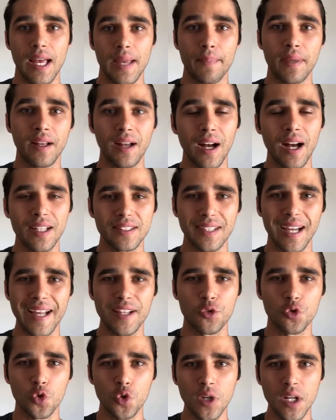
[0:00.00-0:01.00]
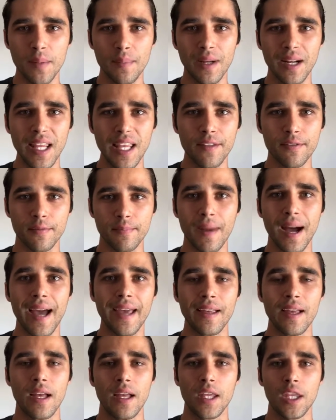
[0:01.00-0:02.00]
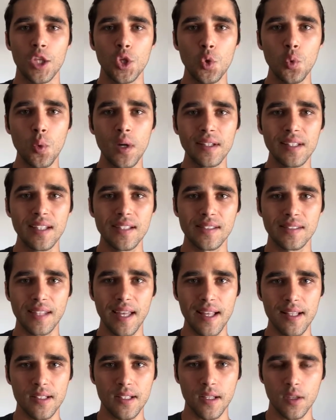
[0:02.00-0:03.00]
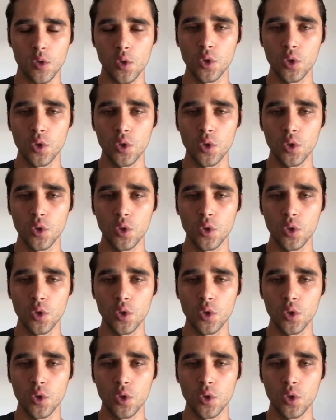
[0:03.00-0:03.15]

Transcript: because I truly believe by you understanding,